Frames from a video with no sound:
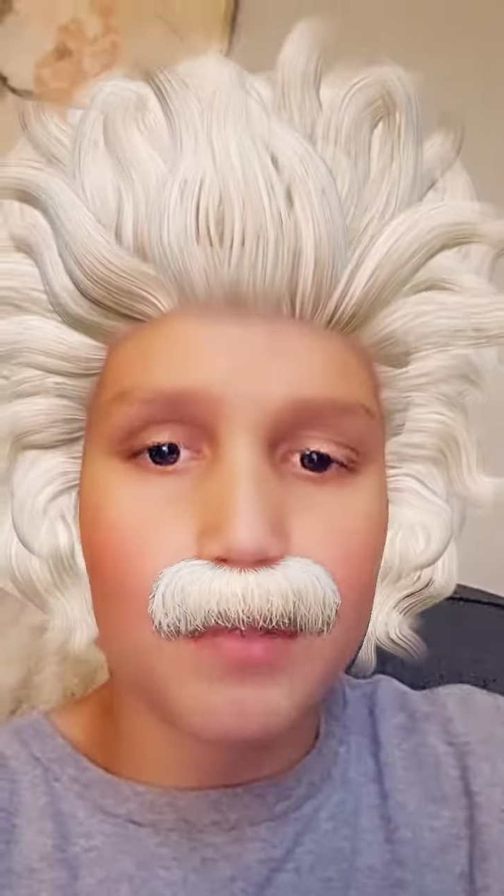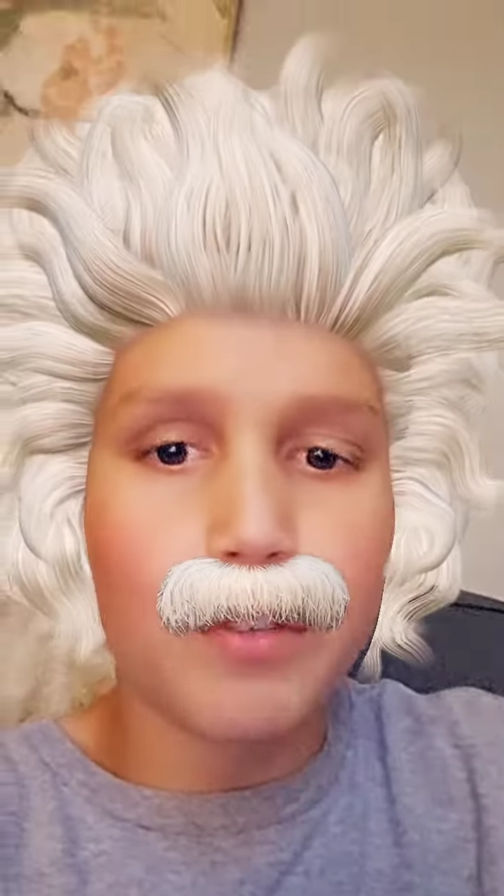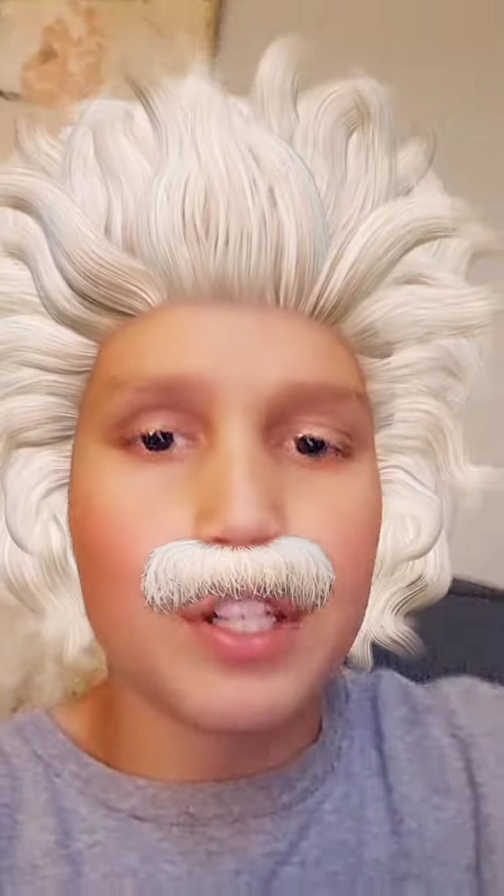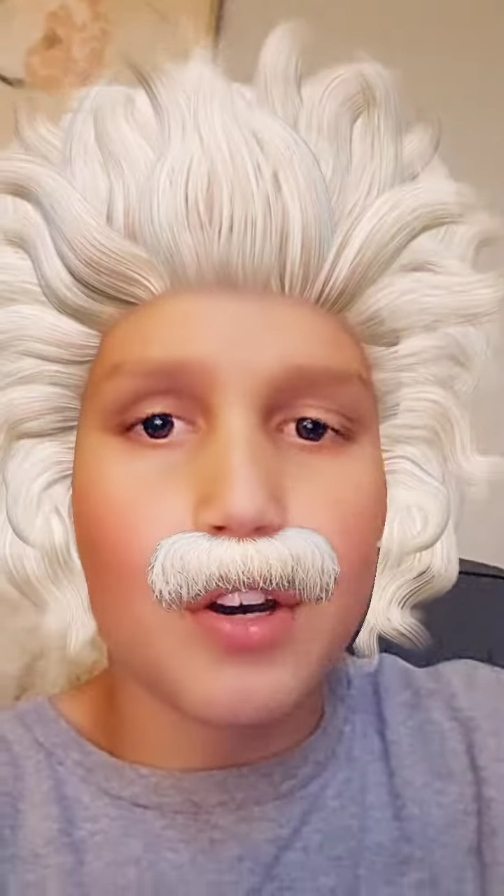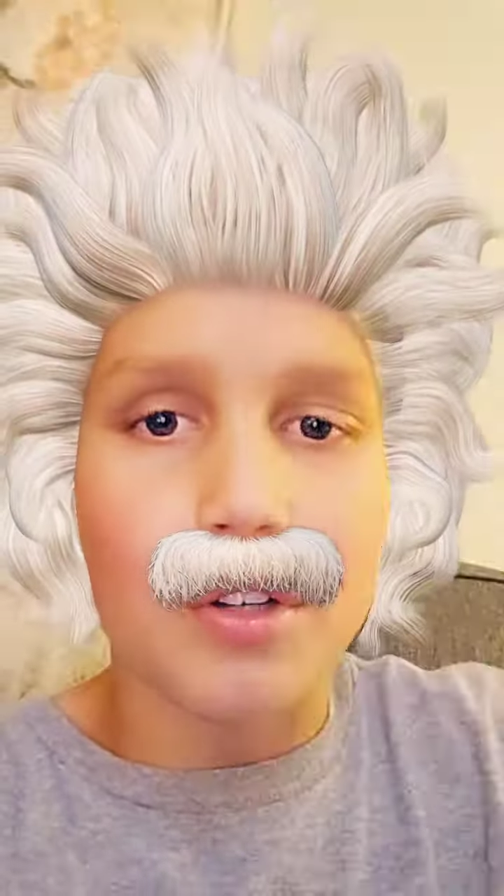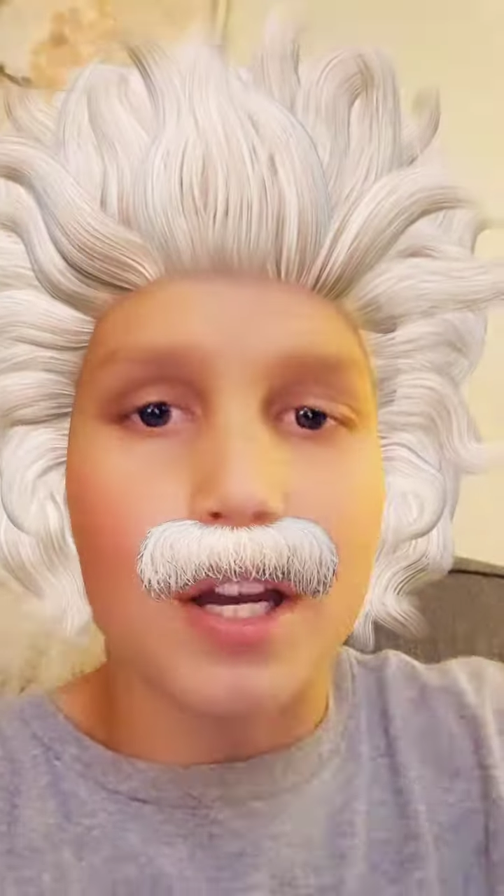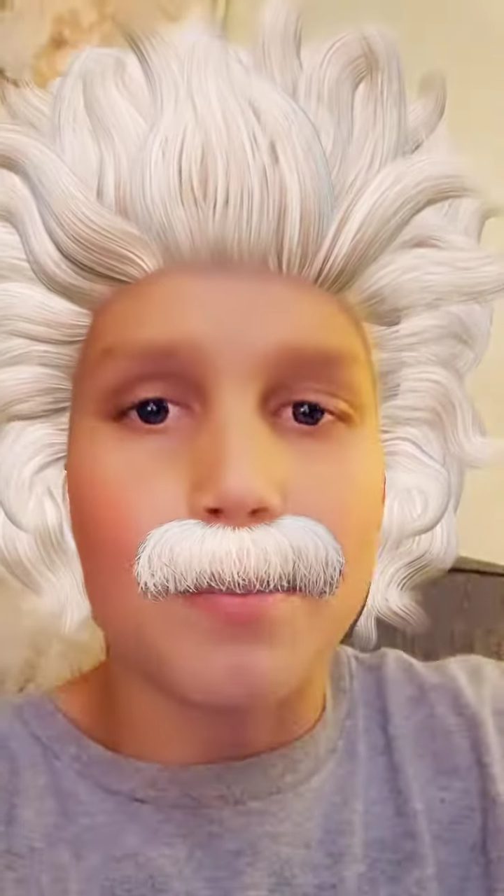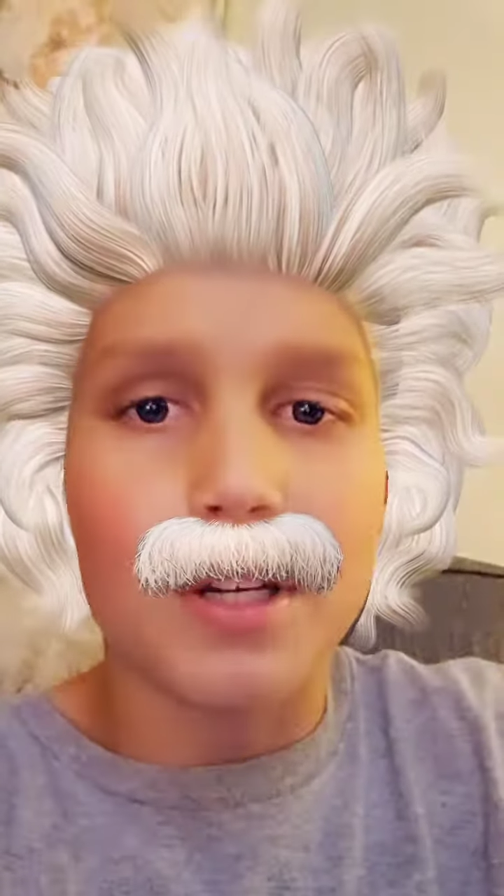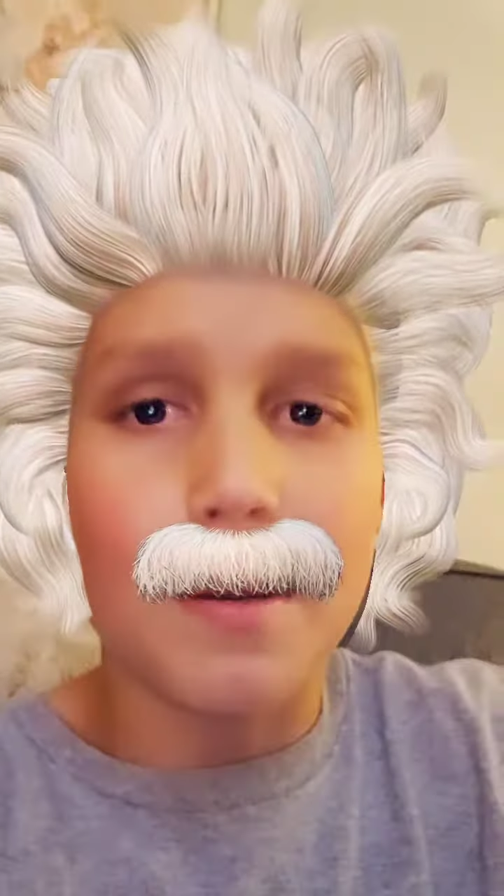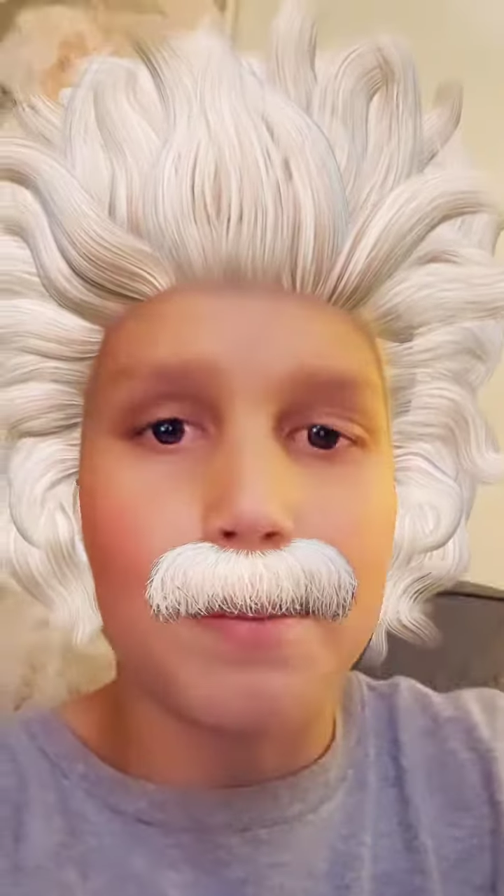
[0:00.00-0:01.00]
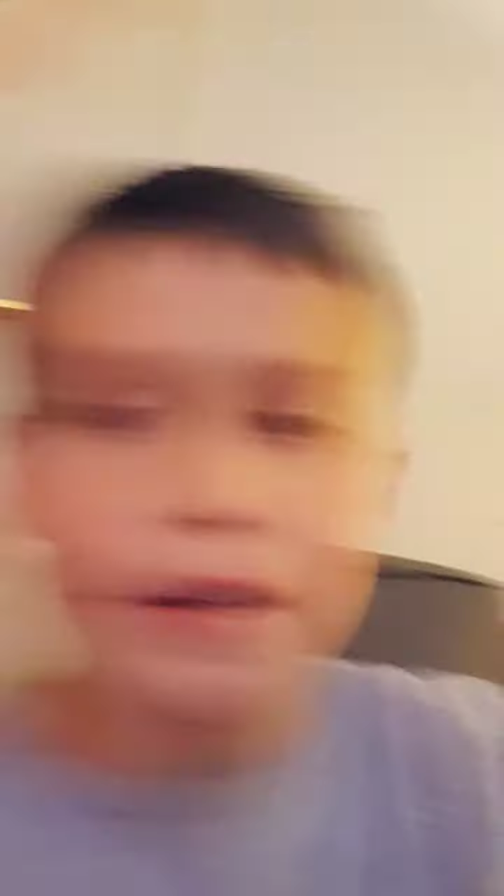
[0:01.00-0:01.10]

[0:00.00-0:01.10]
video coming up